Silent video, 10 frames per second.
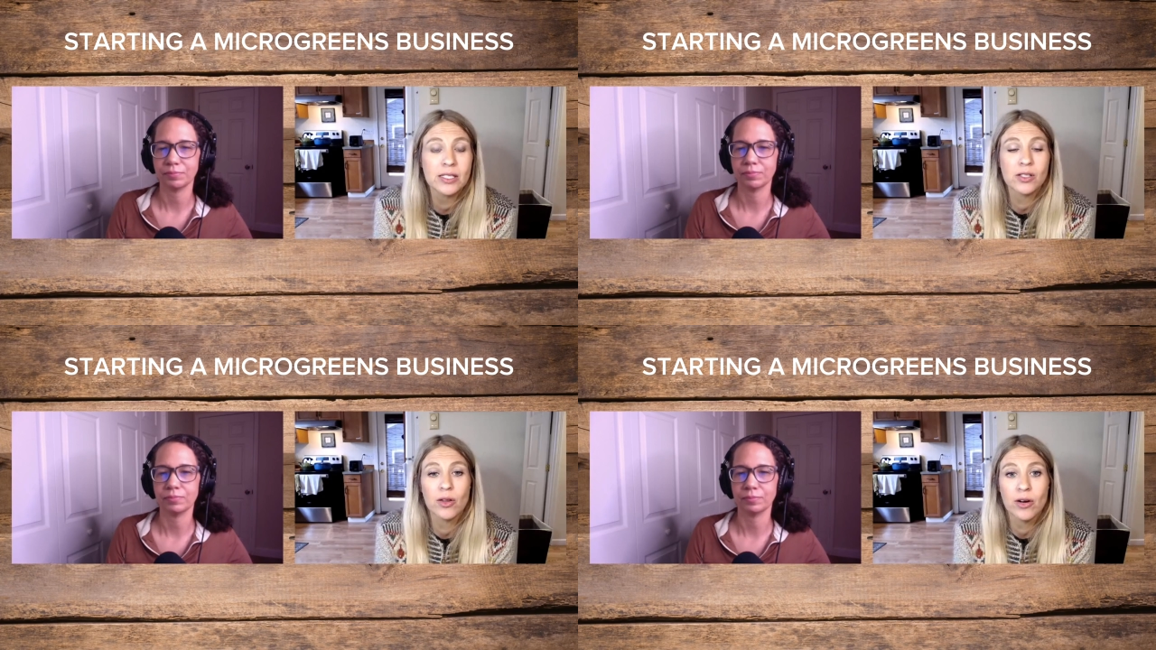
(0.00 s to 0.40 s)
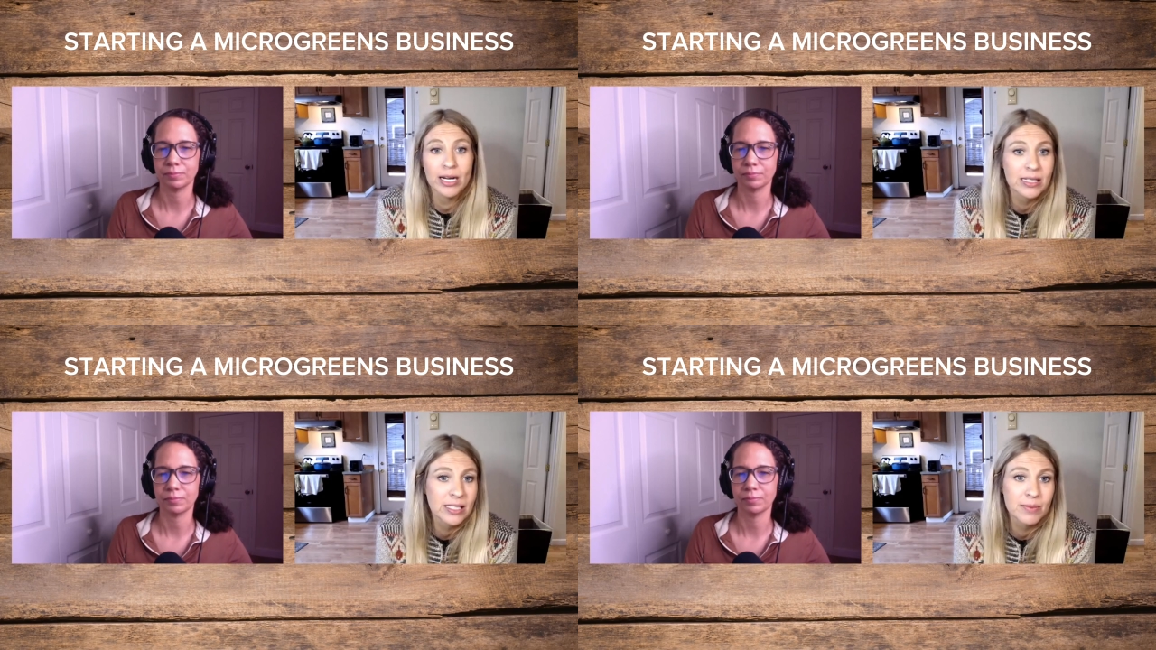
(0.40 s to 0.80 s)
Speaker 1: So there
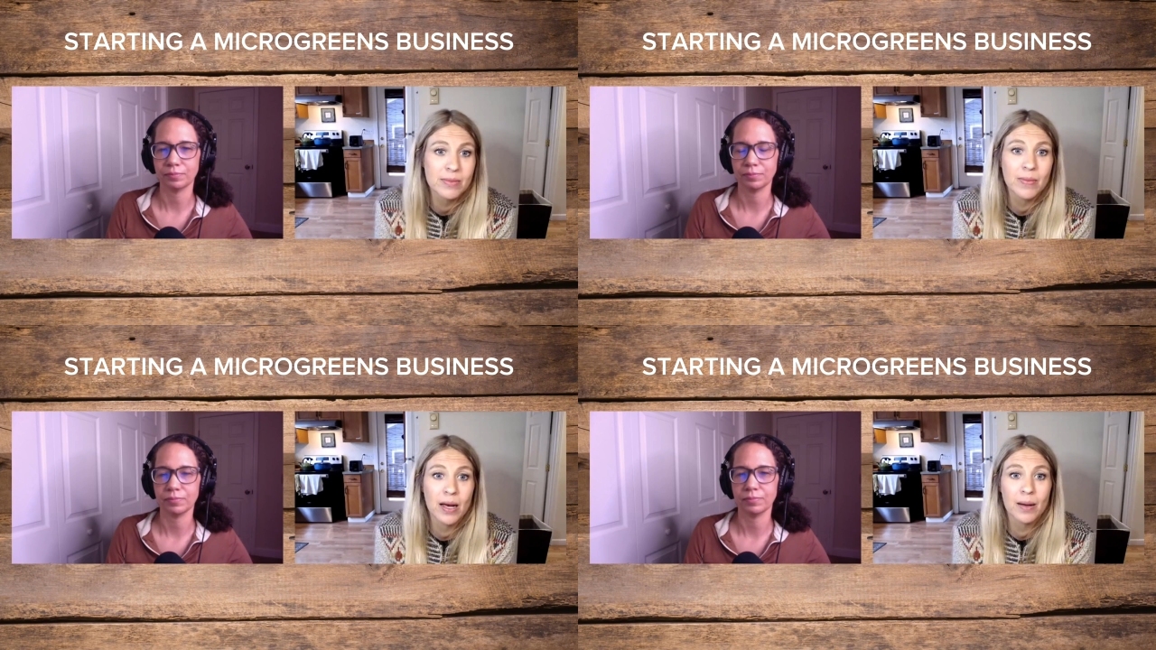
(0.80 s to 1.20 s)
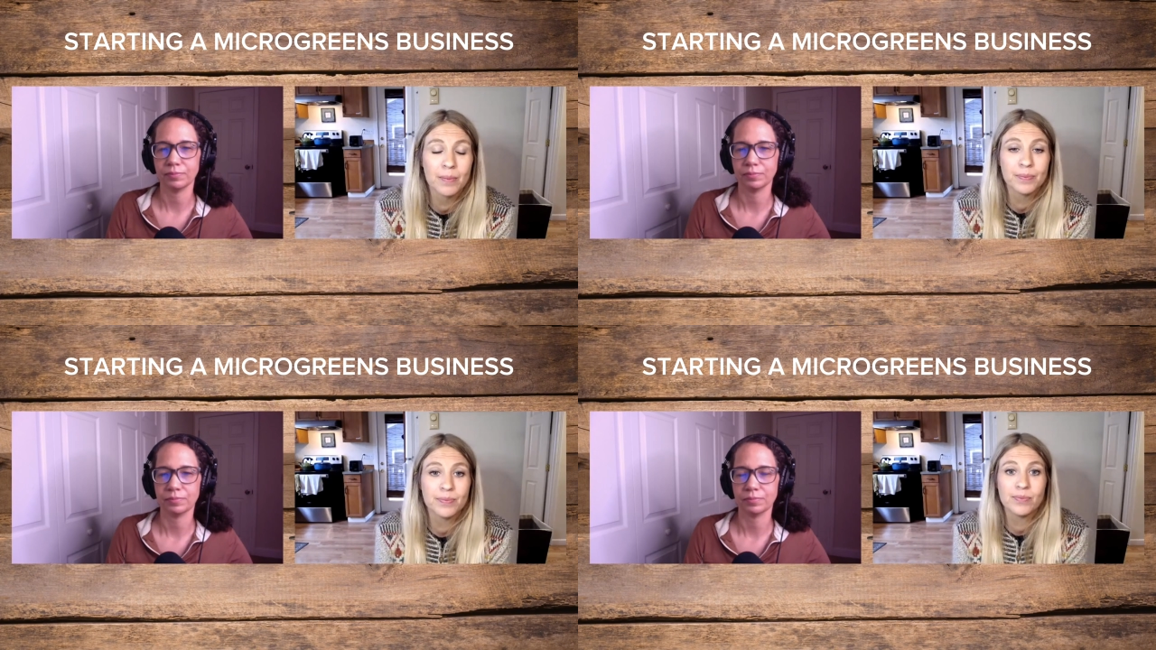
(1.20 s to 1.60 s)
is some
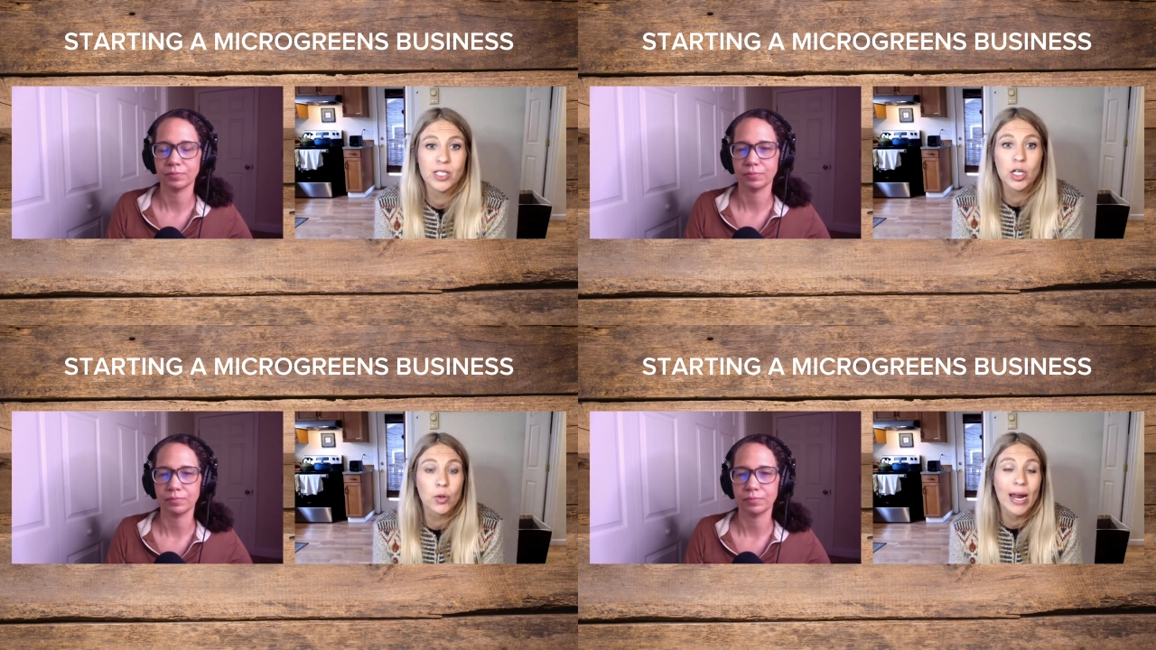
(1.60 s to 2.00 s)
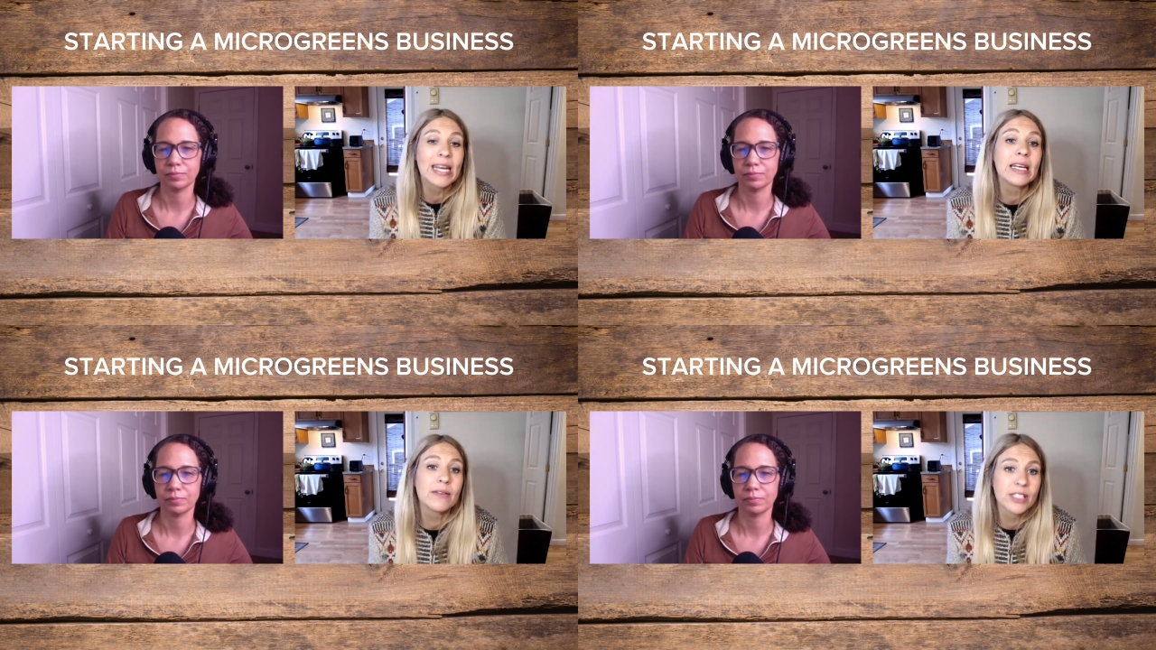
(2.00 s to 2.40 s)
um,
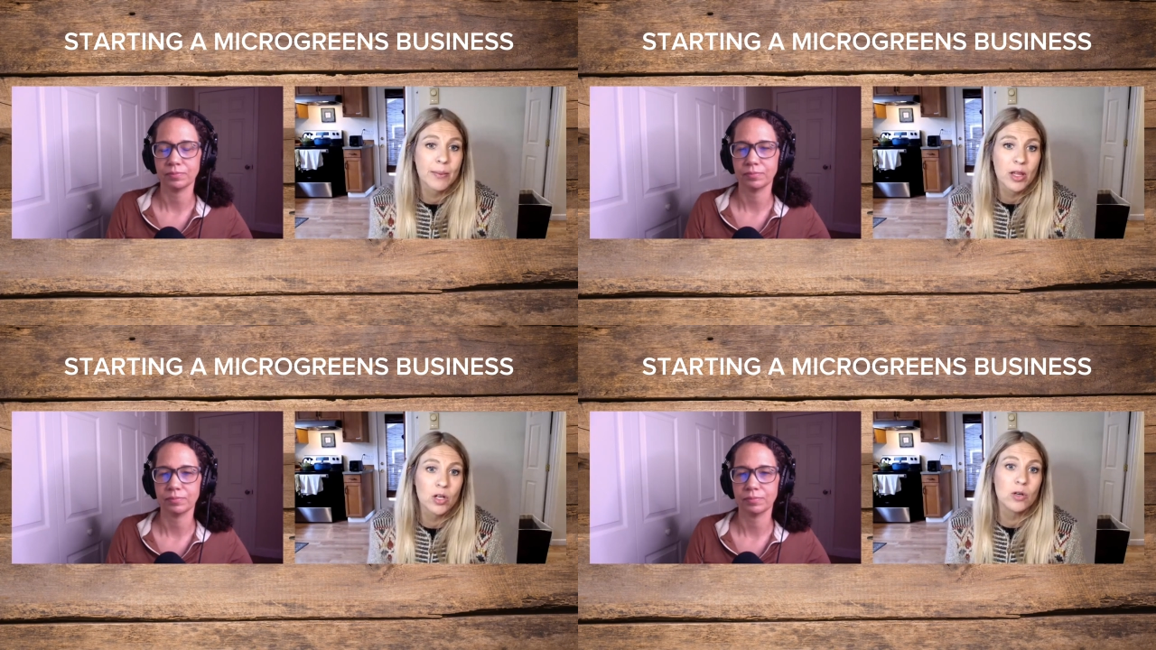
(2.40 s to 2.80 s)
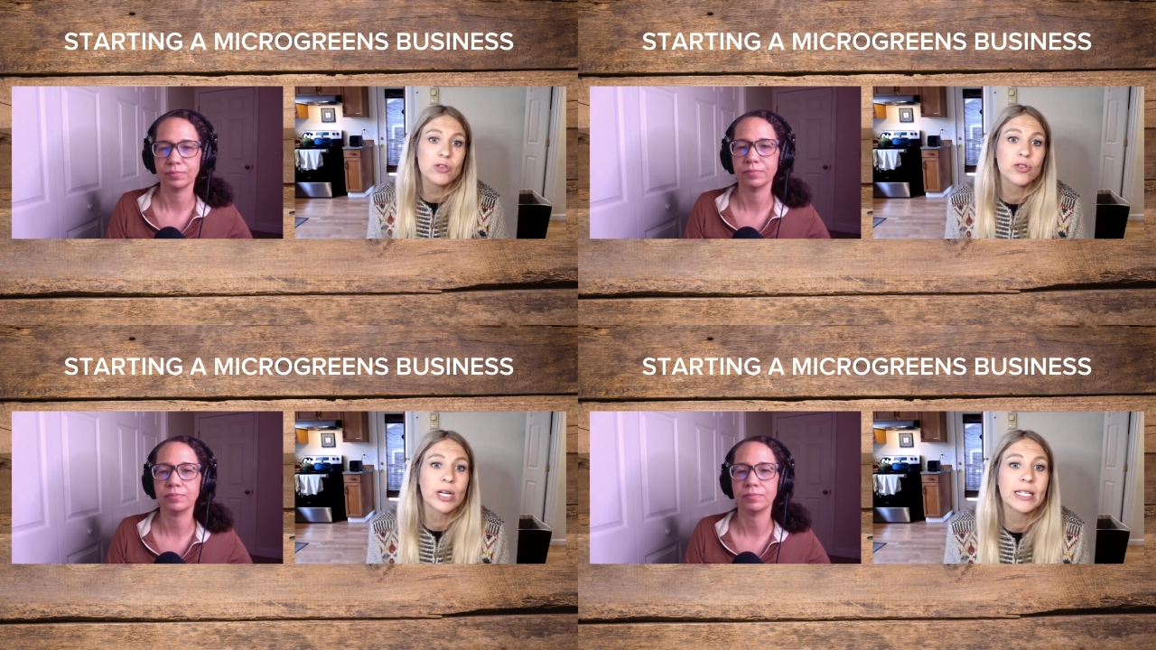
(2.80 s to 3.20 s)
degrading of some of the
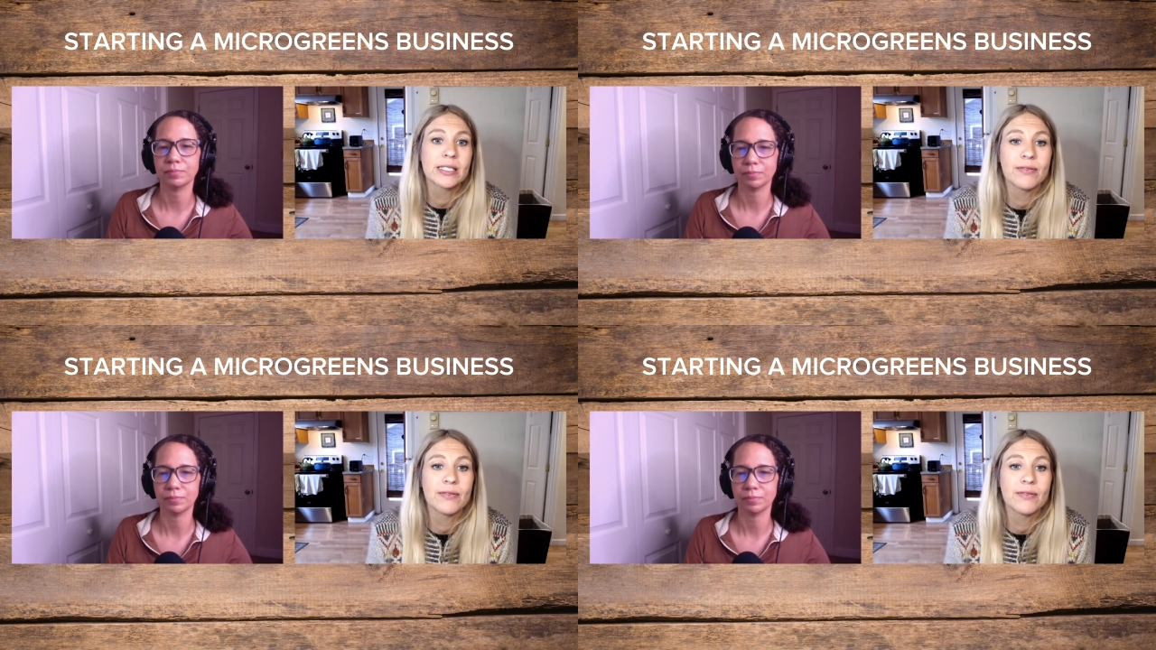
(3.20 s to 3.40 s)
nutrients if